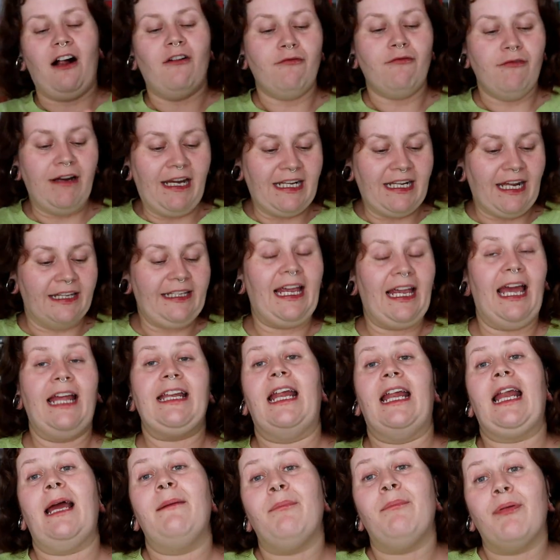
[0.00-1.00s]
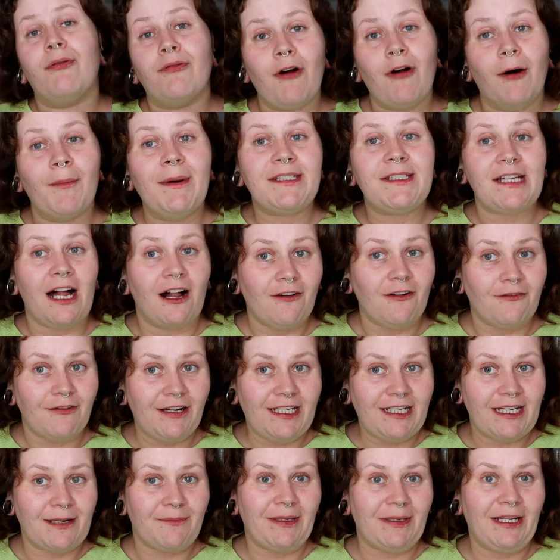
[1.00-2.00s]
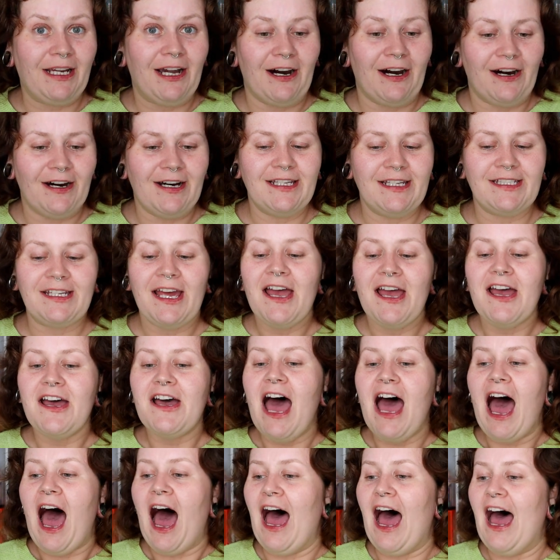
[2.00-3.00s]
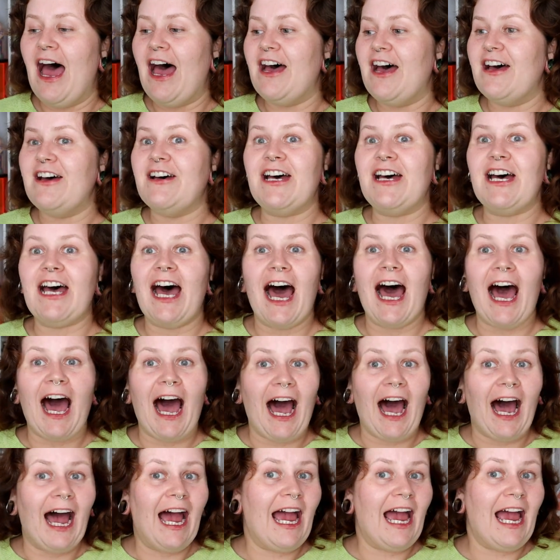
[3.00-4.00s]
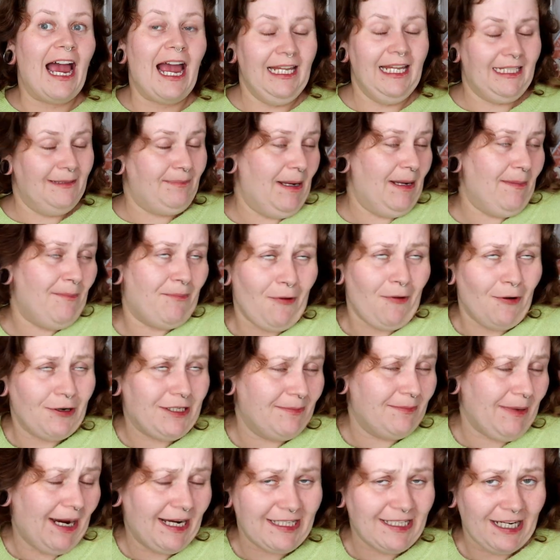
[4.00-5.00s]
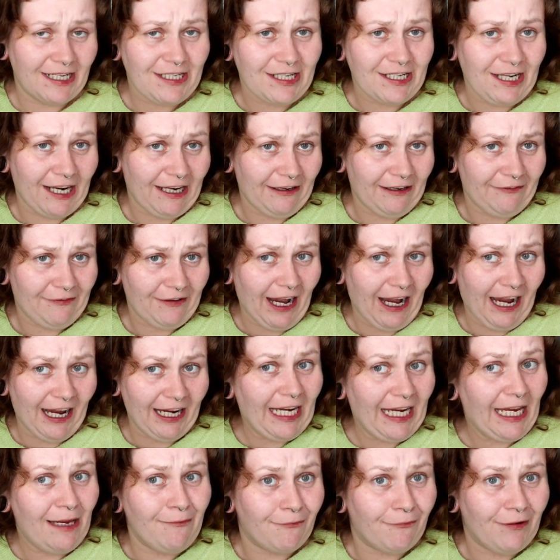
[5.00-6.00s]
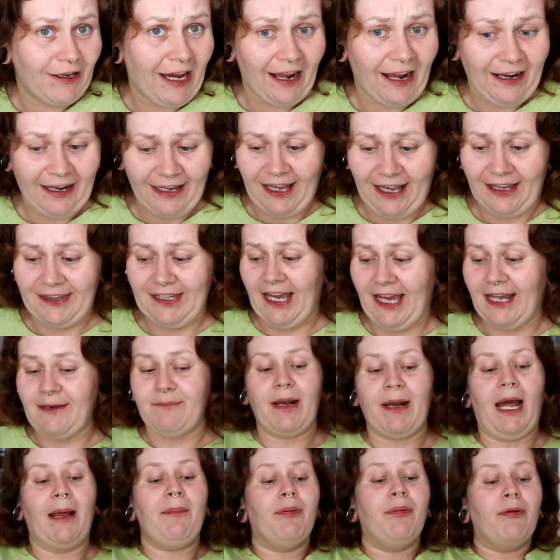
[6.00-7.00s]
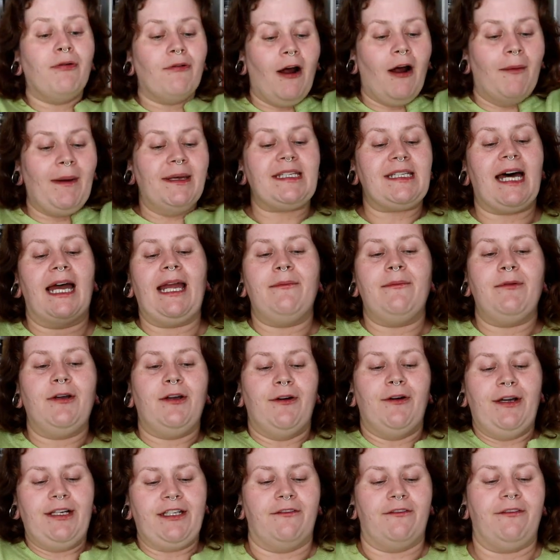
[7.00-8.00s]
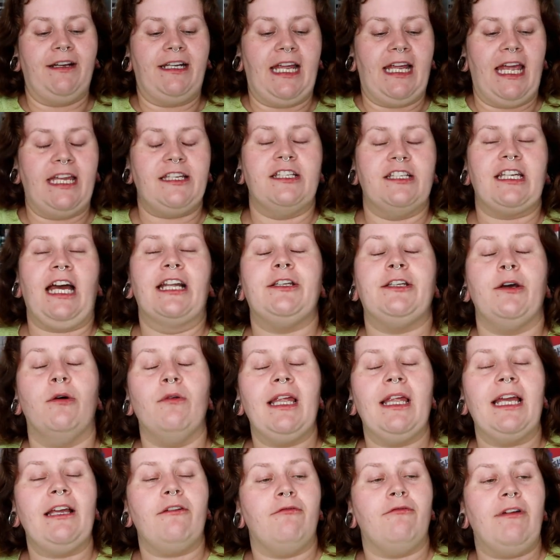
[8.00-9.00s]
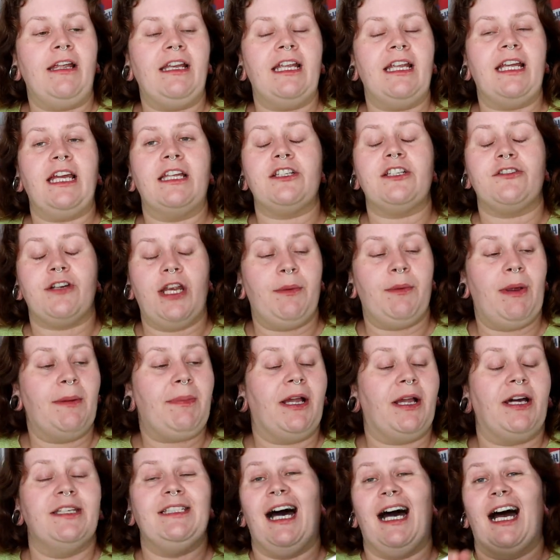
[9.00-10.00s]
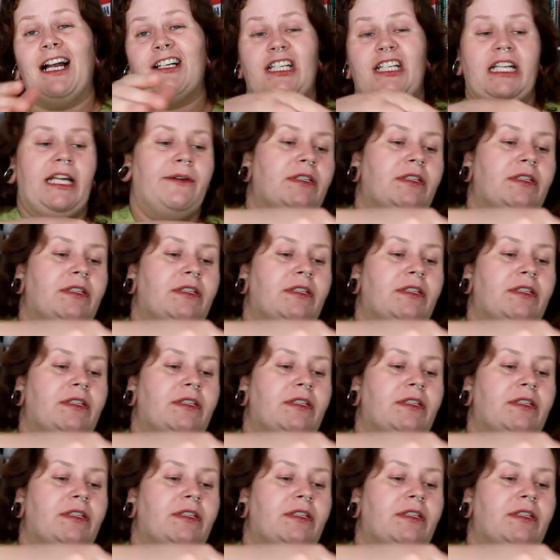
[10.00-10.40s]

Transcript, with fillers: I'll read at the end, and I promise I'll read it because uh, it's been brought to my attention and I, I keep forgetting at the end, but I promise I'm going to read it. It's just I don't like reading it straight away because it actually